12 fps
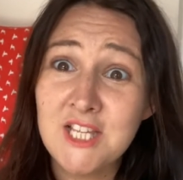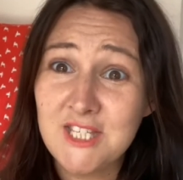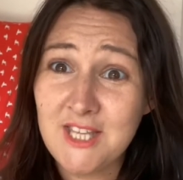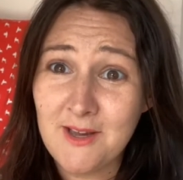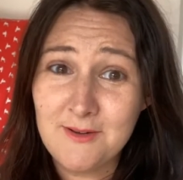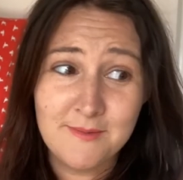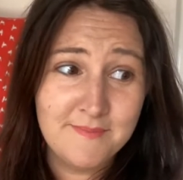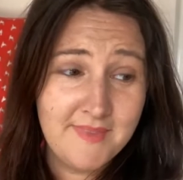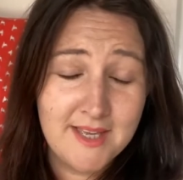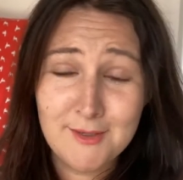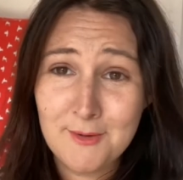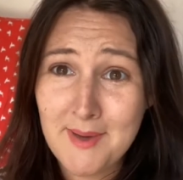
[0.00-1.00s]
So
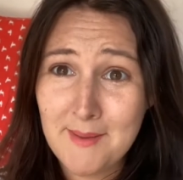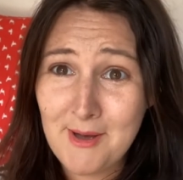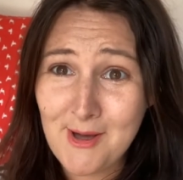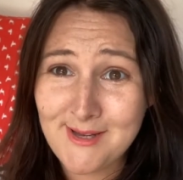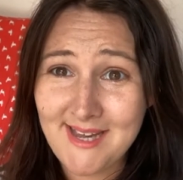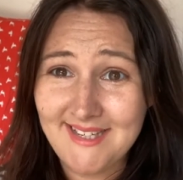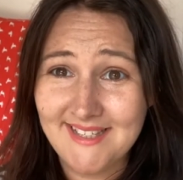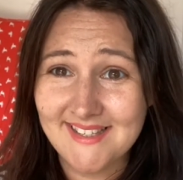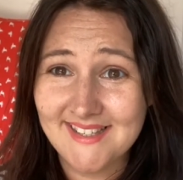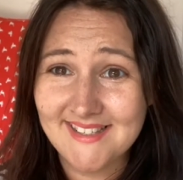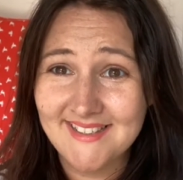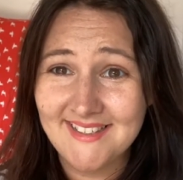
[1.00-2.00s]
that's all my
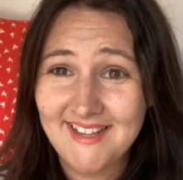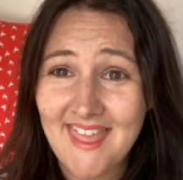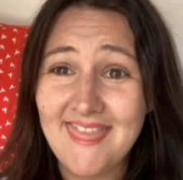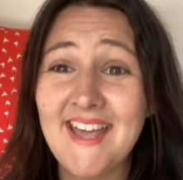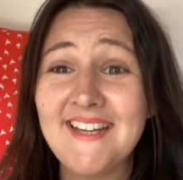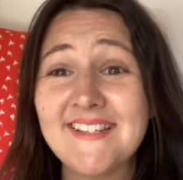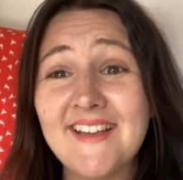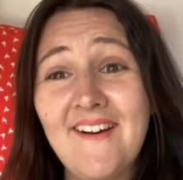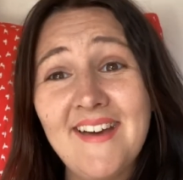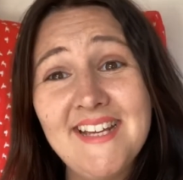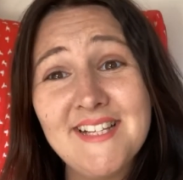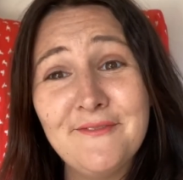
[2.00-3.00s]
bargains. Thanks
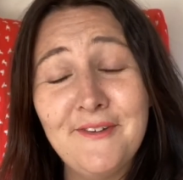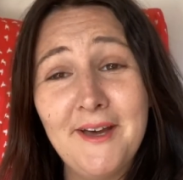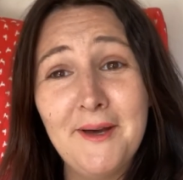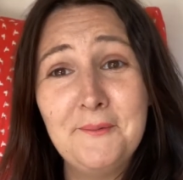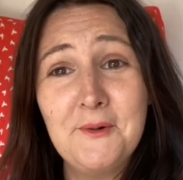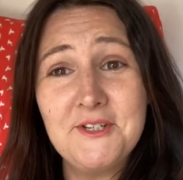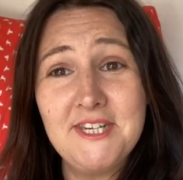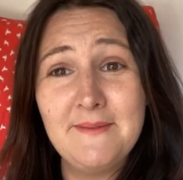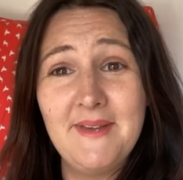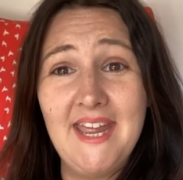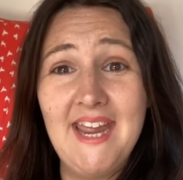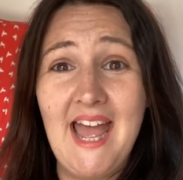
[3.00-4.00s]
guys for watching
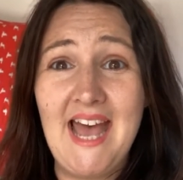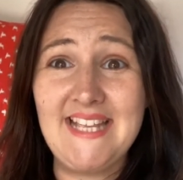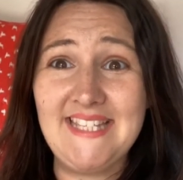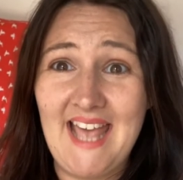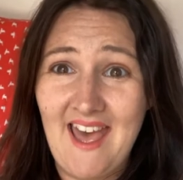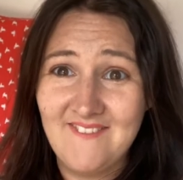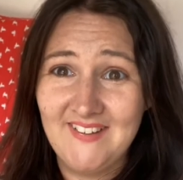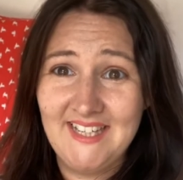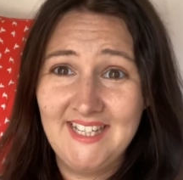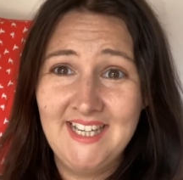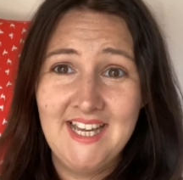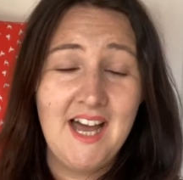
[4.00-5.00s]
me as
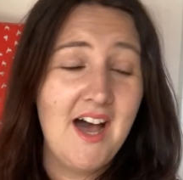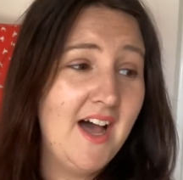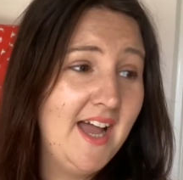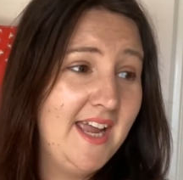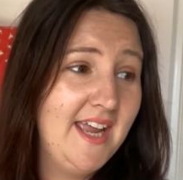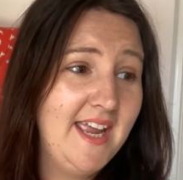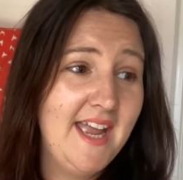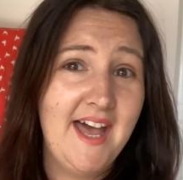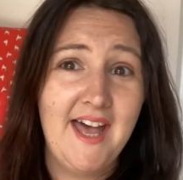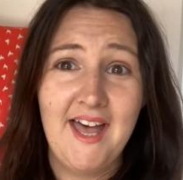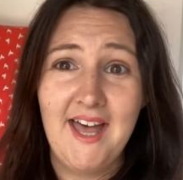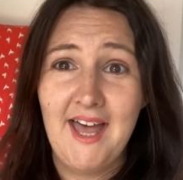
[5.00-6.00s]
ever.
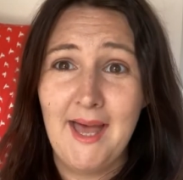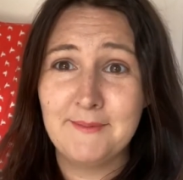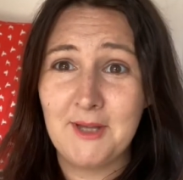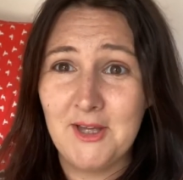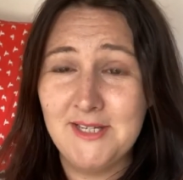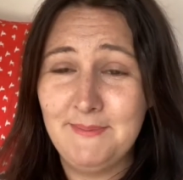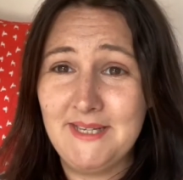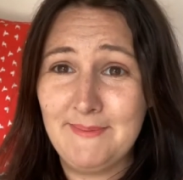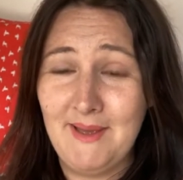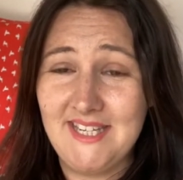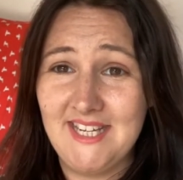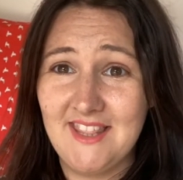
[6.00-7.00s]
I'm going to be
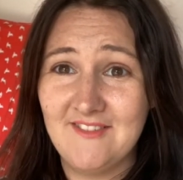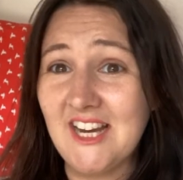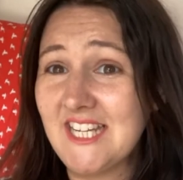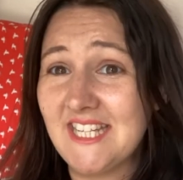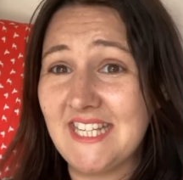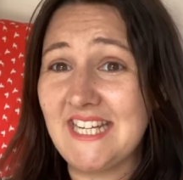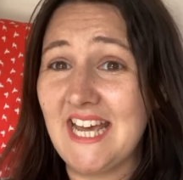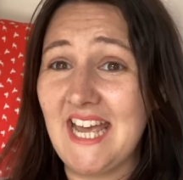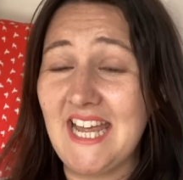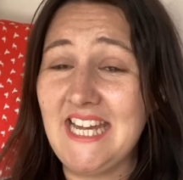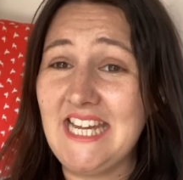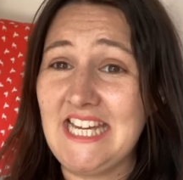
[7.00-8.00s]
spending the rest of the
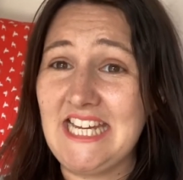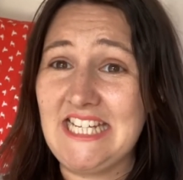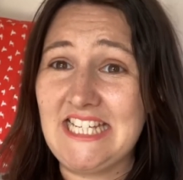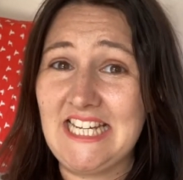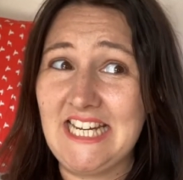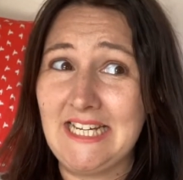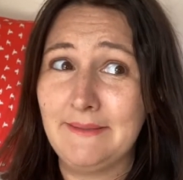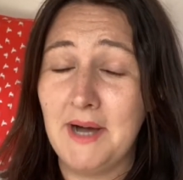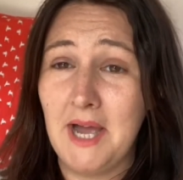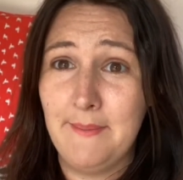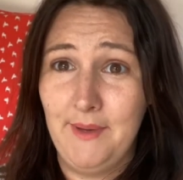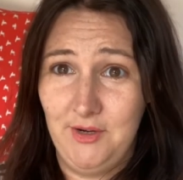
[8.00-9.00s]
day eating
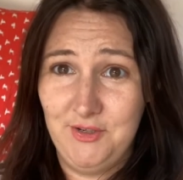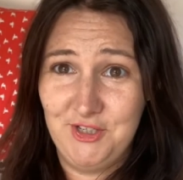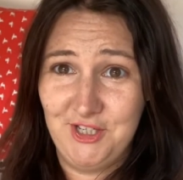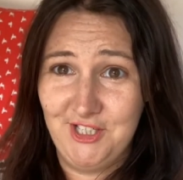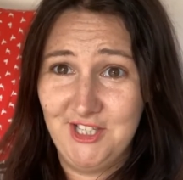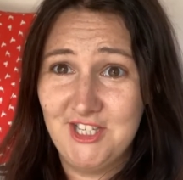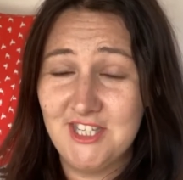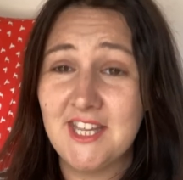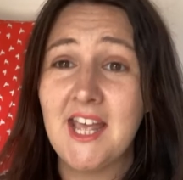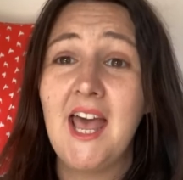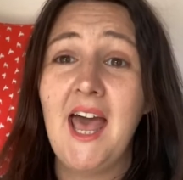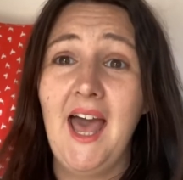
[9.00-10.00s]
my emotions
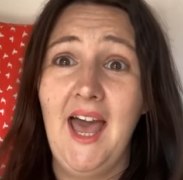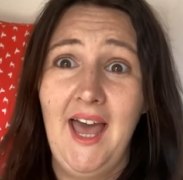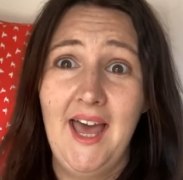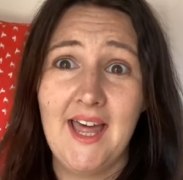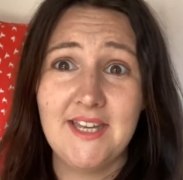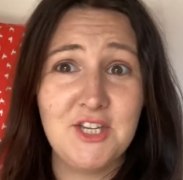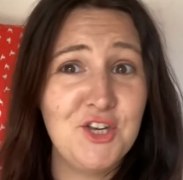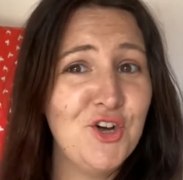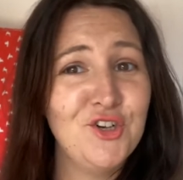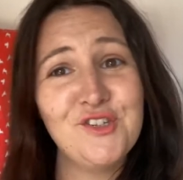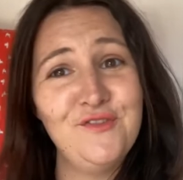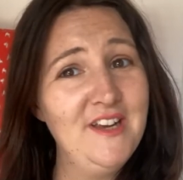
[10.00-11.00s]
and
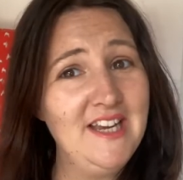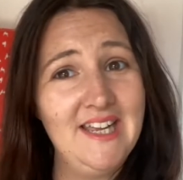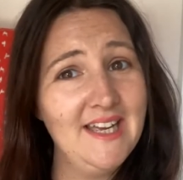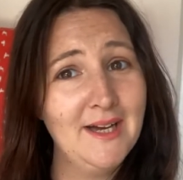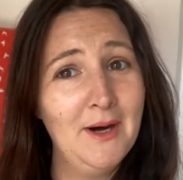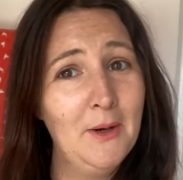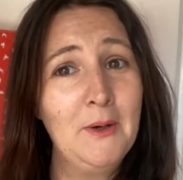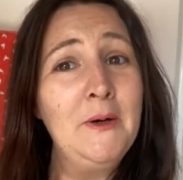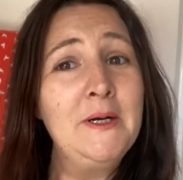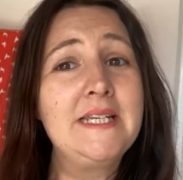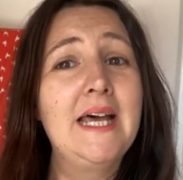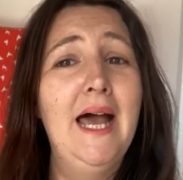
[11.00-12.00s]
not feeling
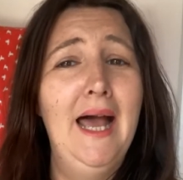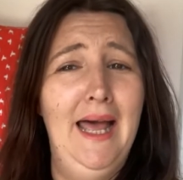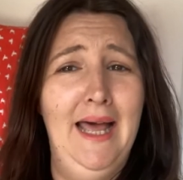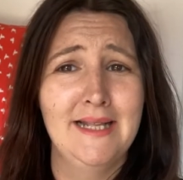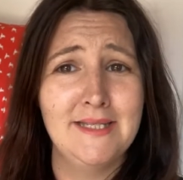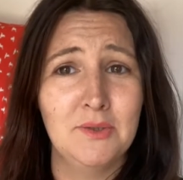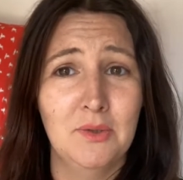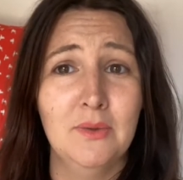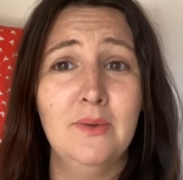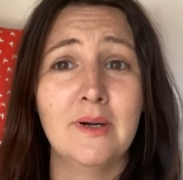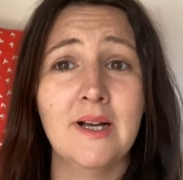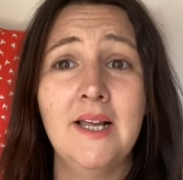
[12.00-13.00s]
old at
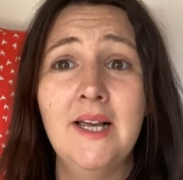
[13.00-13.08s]
all.